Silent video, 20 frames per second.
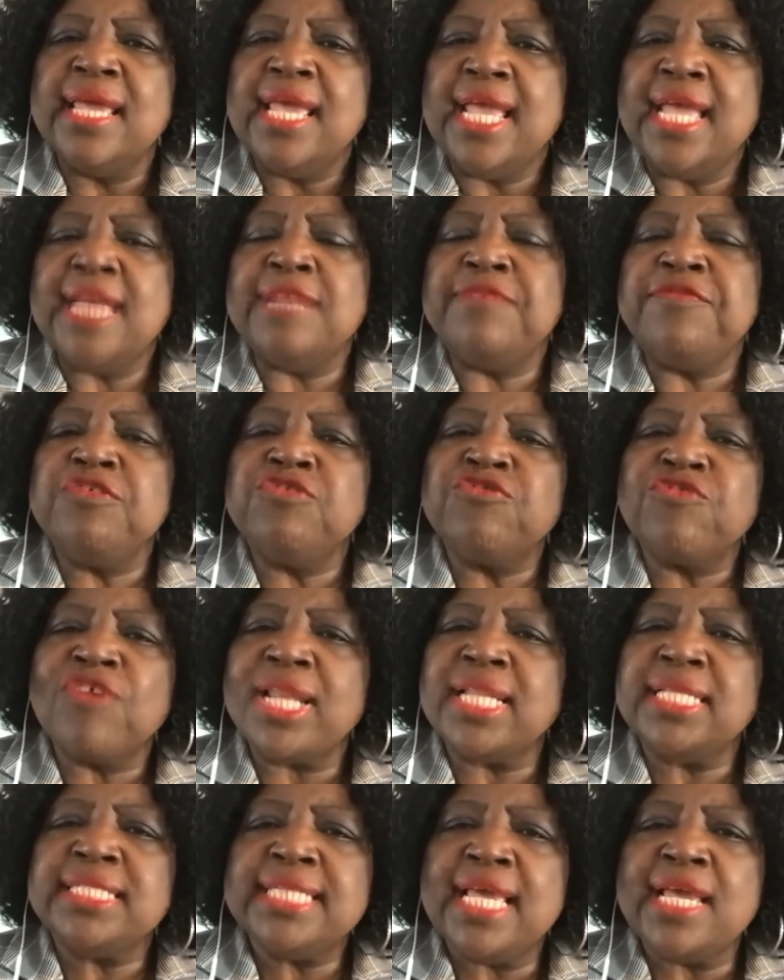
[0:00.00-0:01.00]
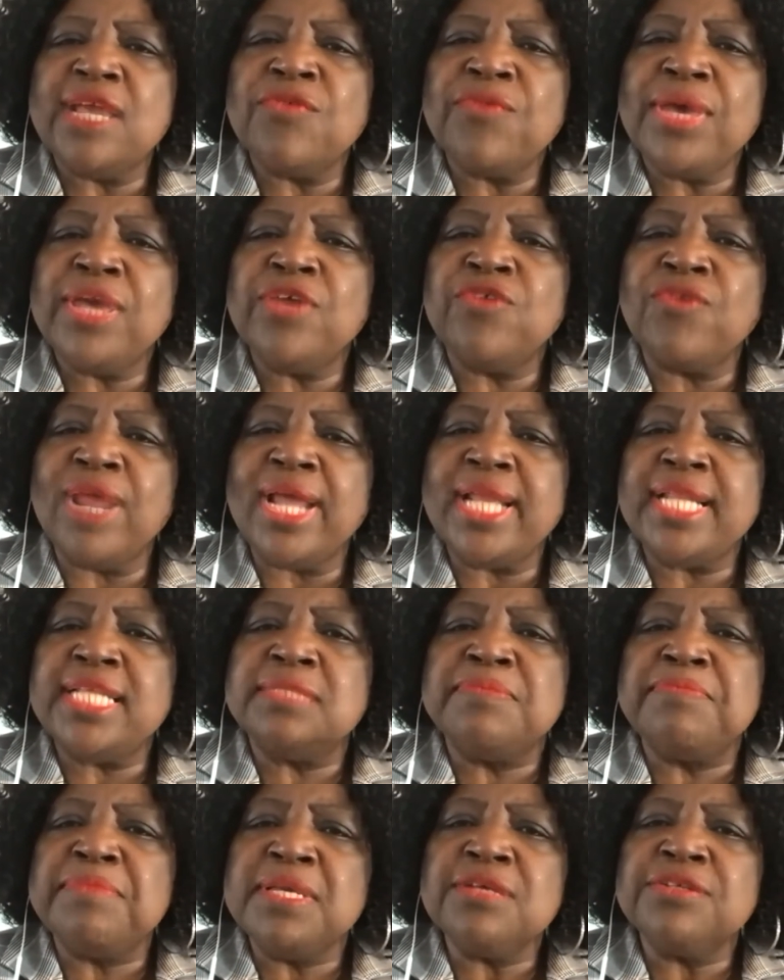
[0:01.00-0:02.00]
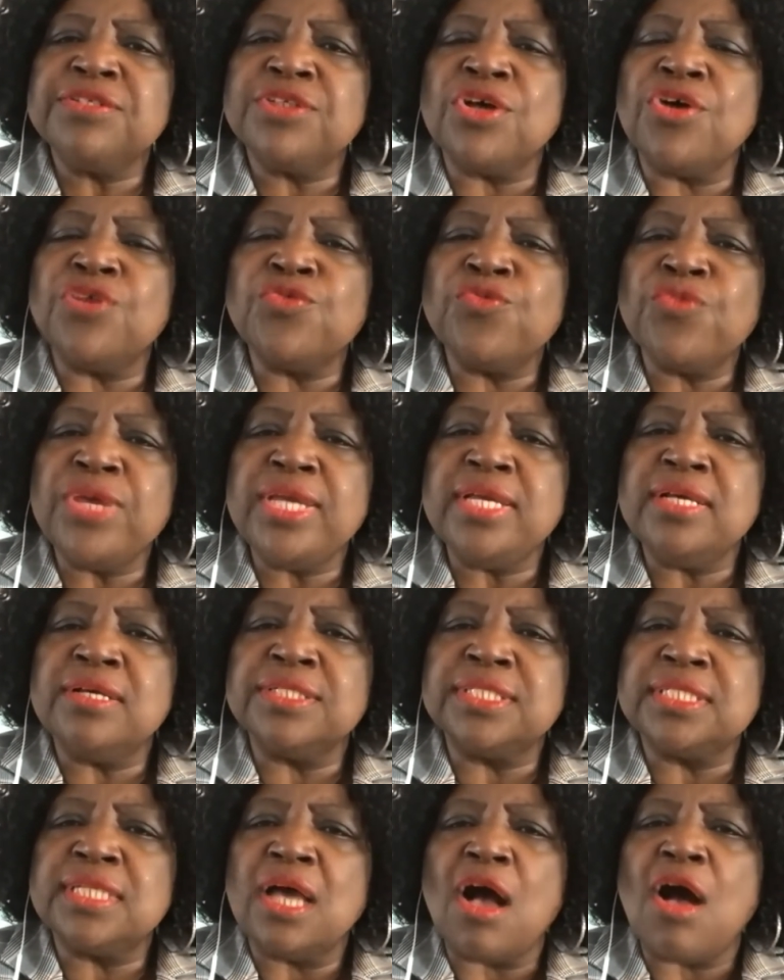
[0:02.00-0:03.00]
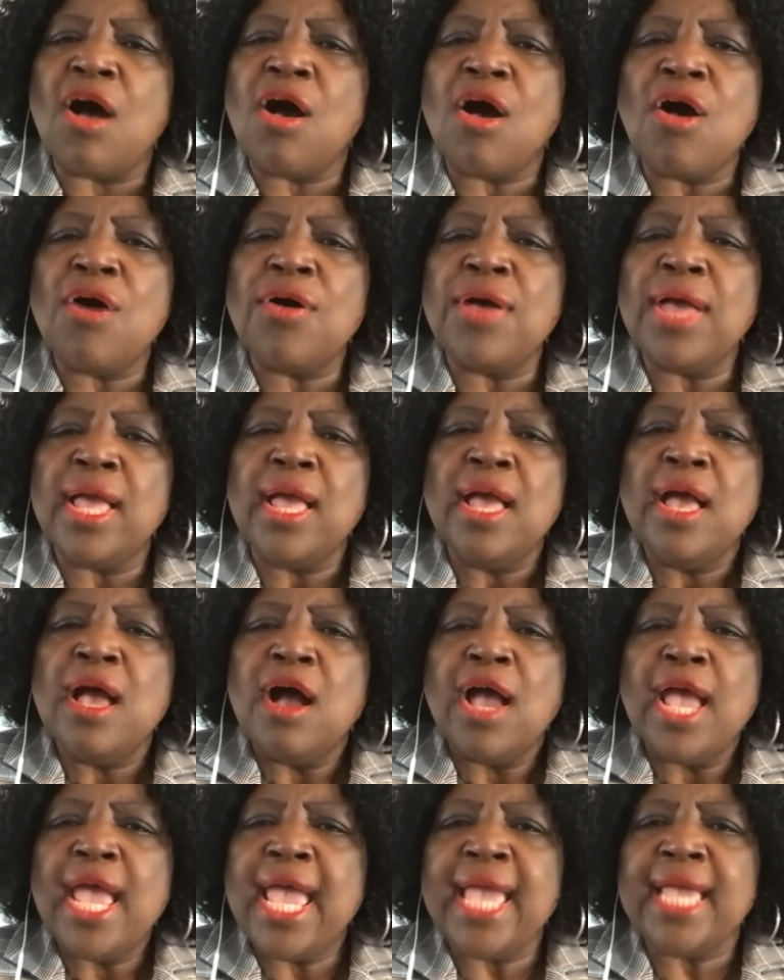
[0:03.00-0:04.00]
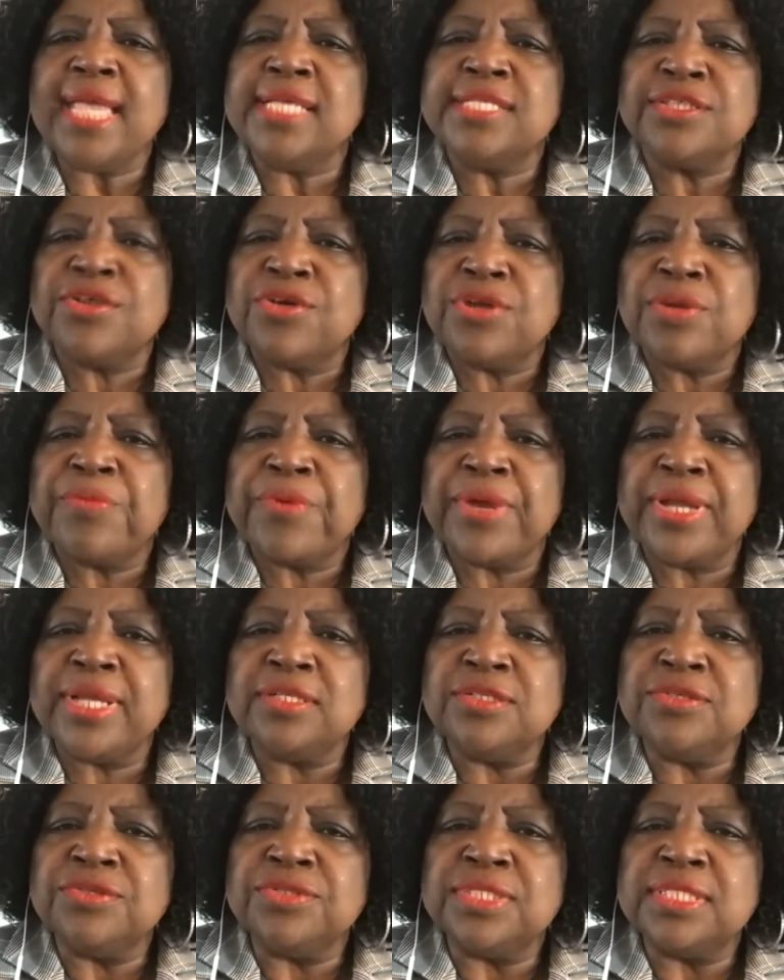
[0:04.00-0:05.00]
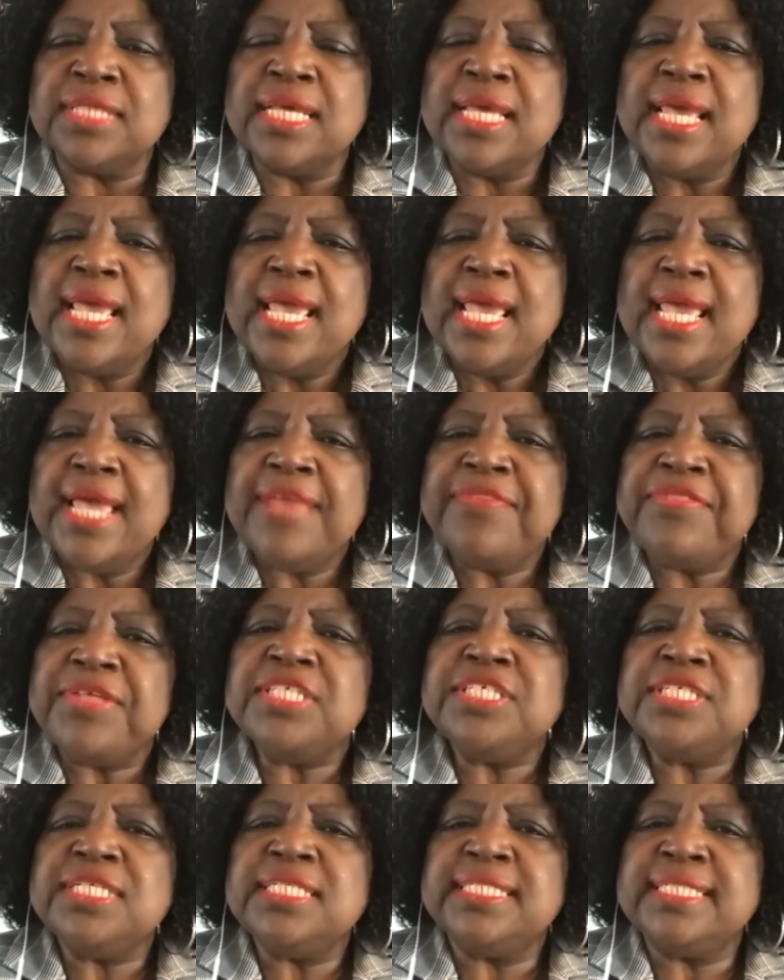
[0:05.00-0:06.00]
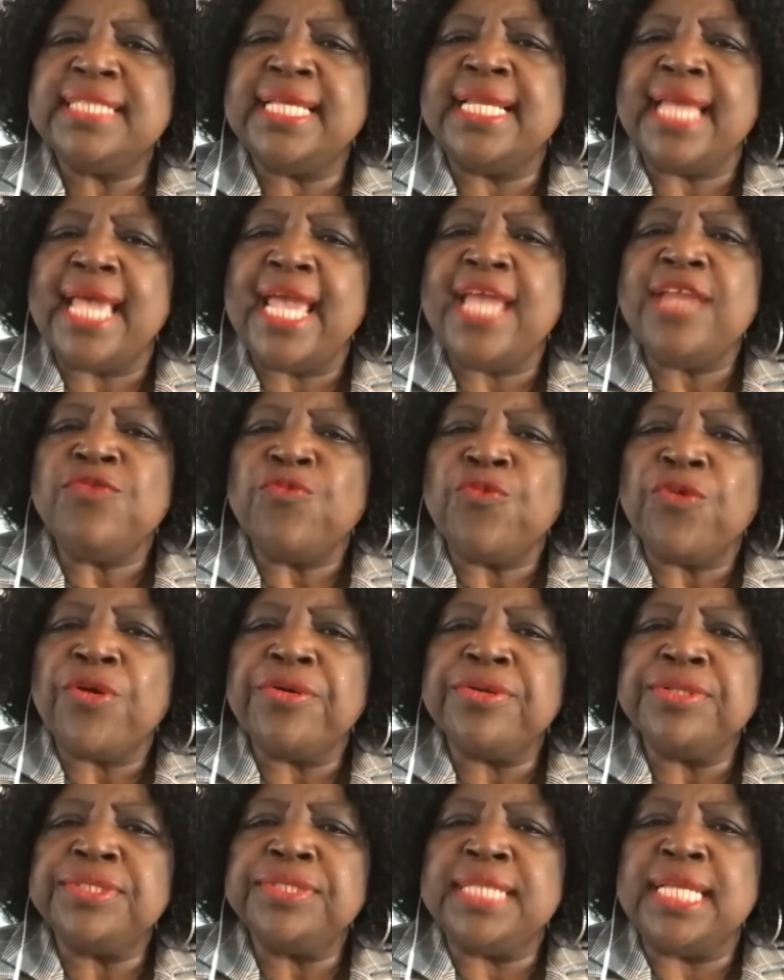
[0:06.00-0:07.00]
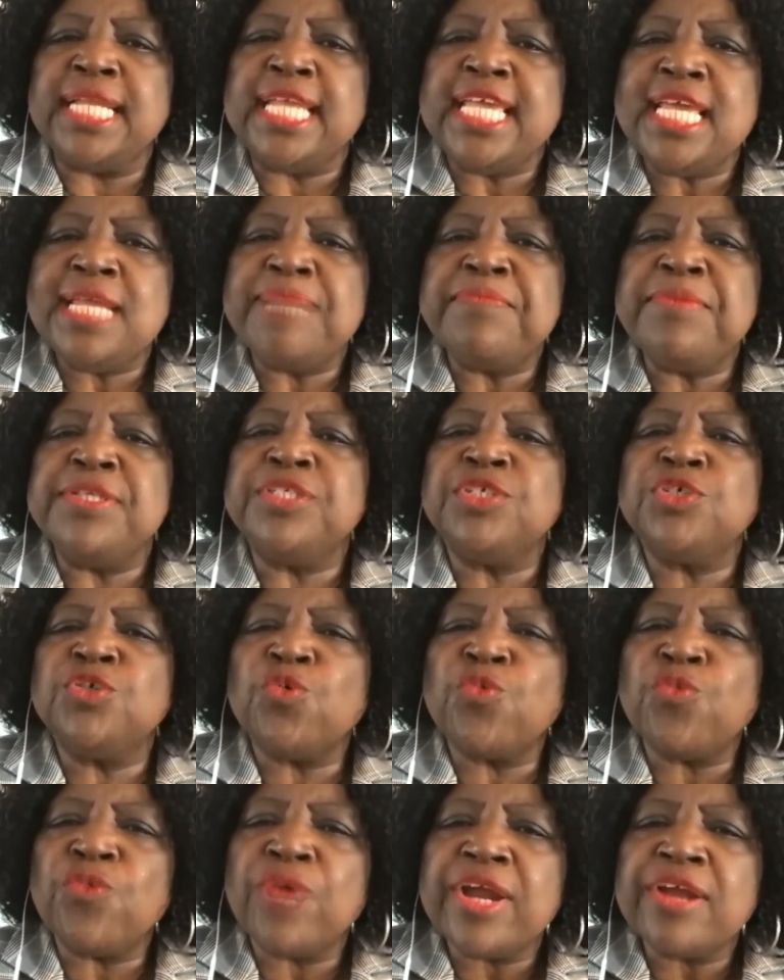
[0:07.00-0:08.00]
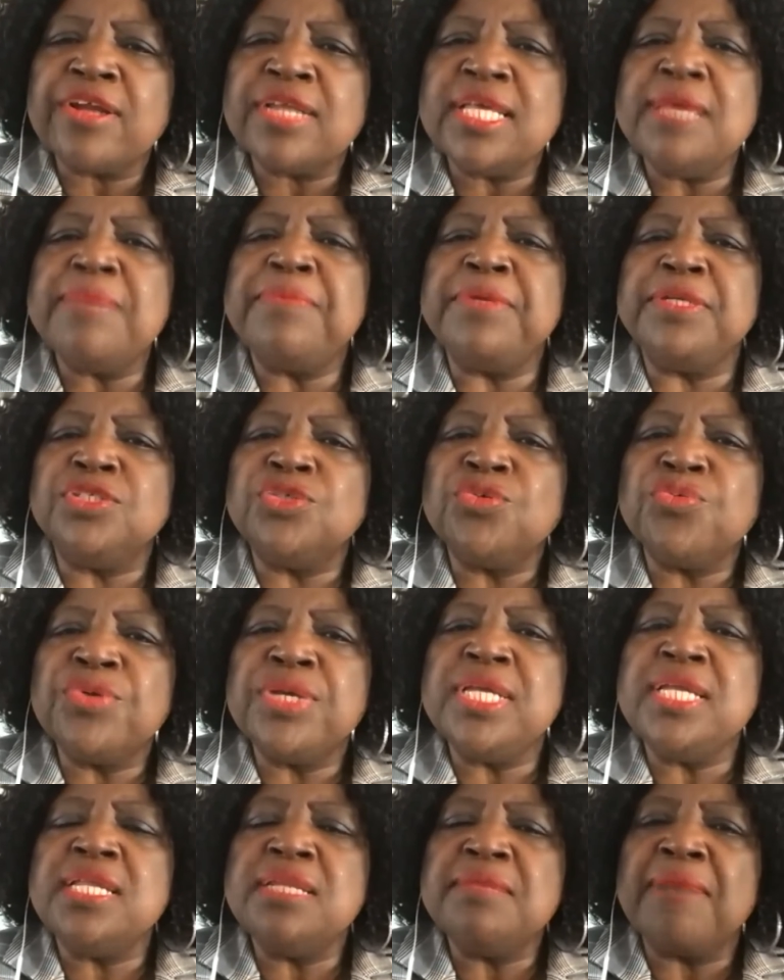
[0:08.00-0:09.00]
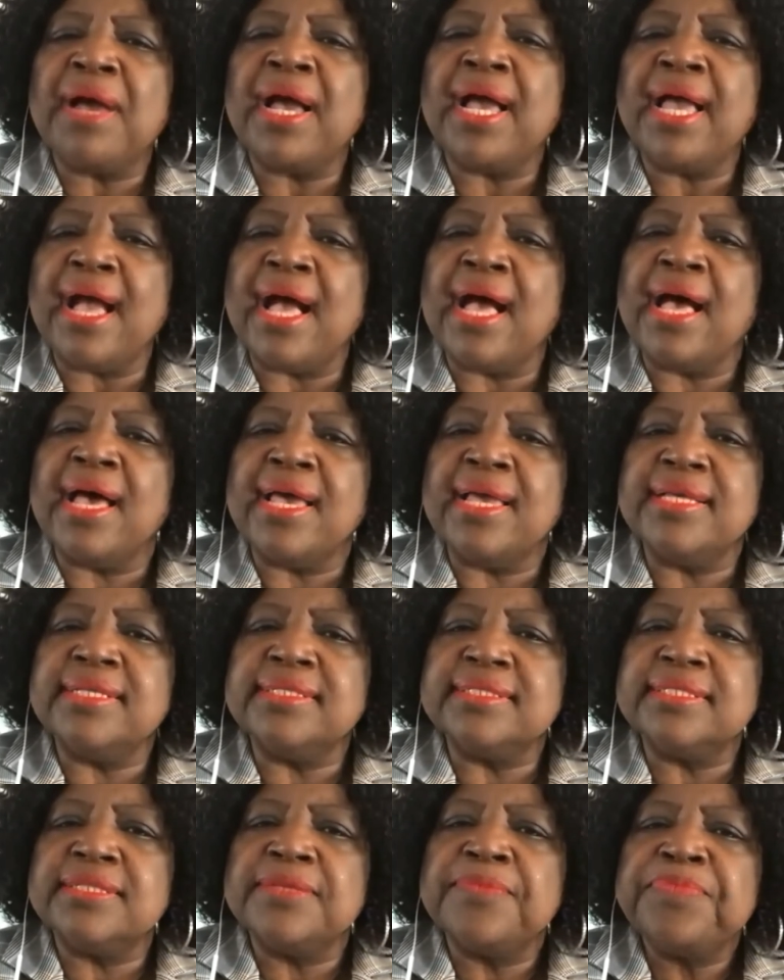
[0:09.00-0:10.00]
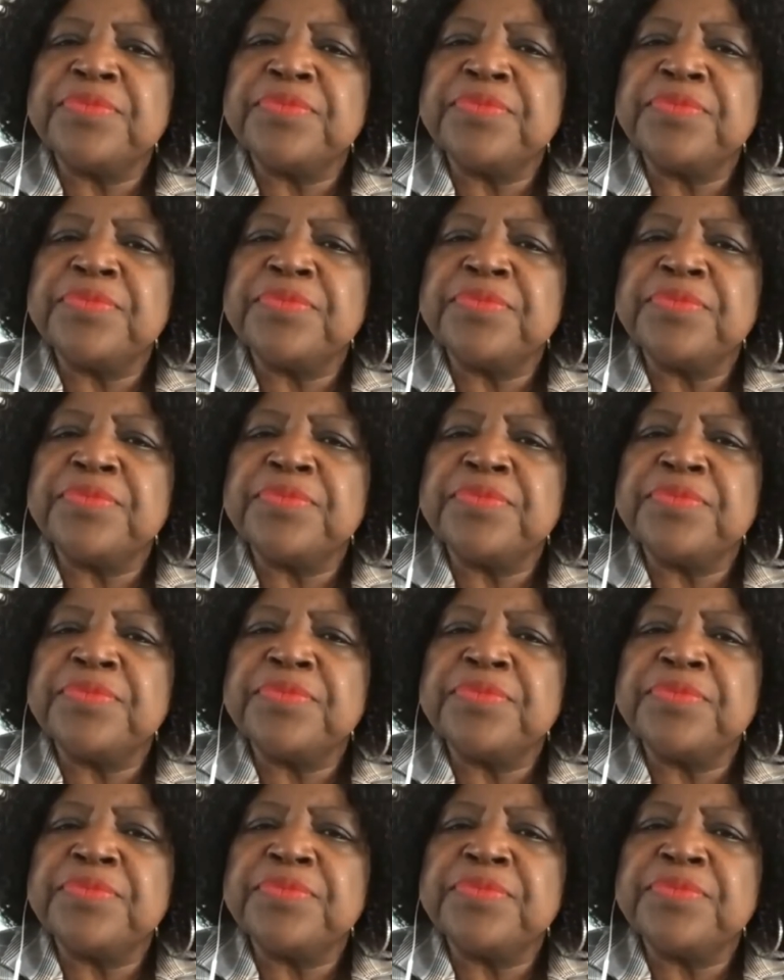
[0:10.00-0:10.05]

And if you try to take away Granny's Meals on Wheels, all heck is going to break loose. And then she said 8 words that hit me squarely between my eyes.